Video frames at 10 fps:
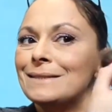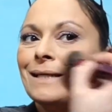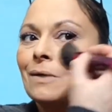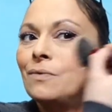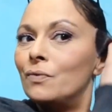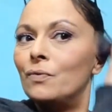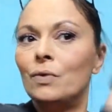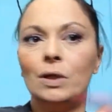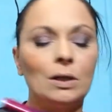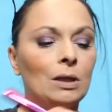I
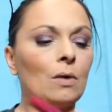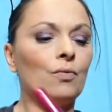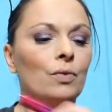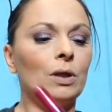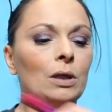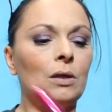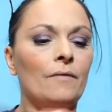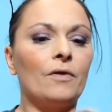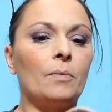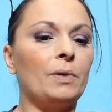really, really
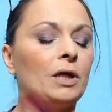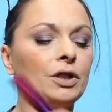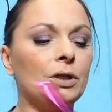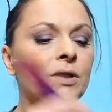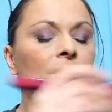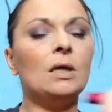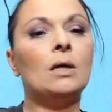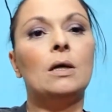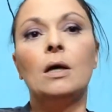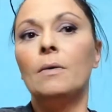love their blushes.
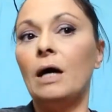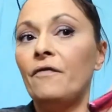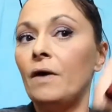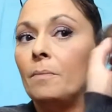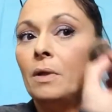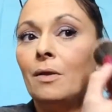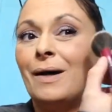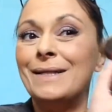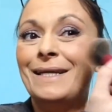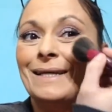I find
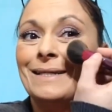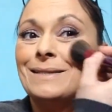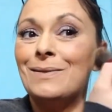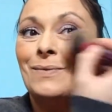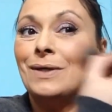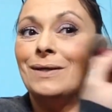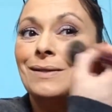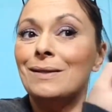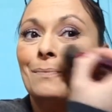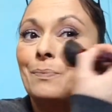Milani is one
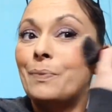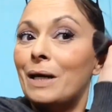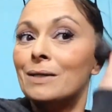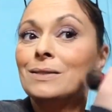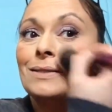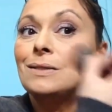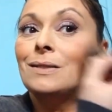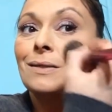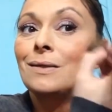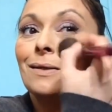of the best
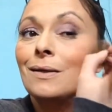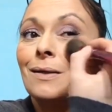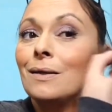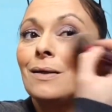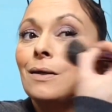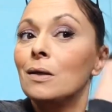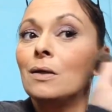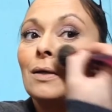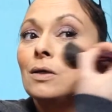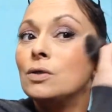
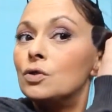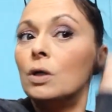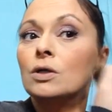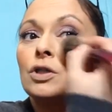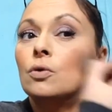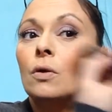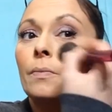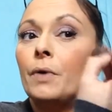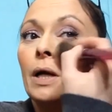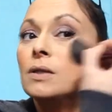drugstore
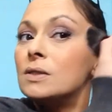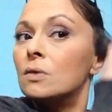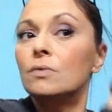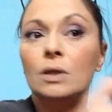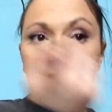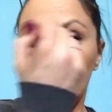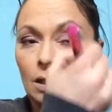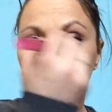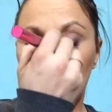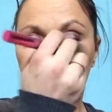brands out there.
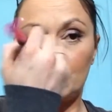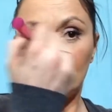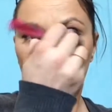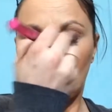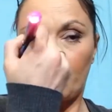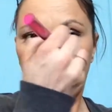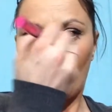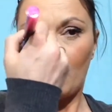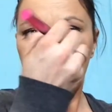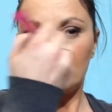Like they're just their
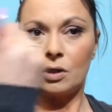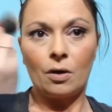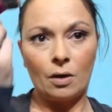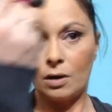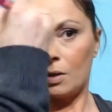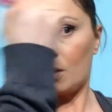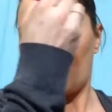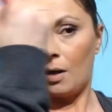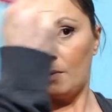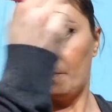products are
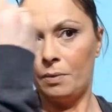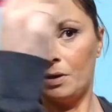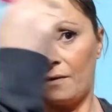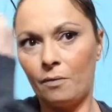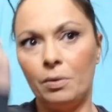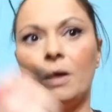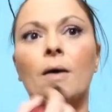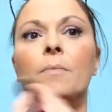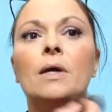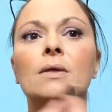unbelievably
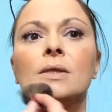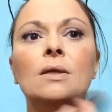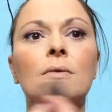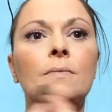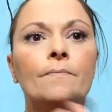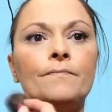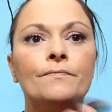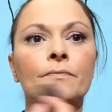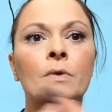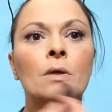amazing.
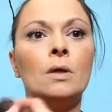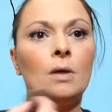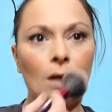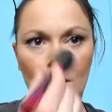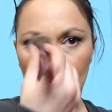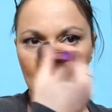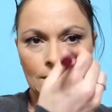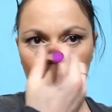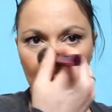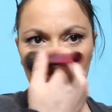I like to
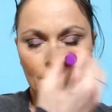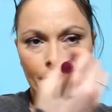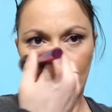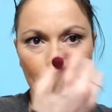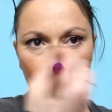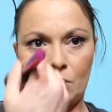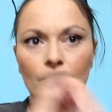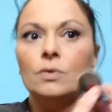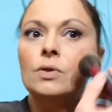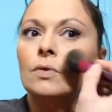take a little bit on the
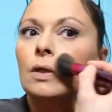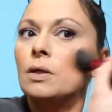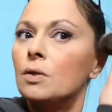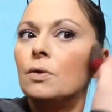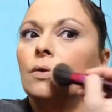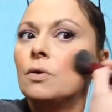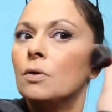nose so then you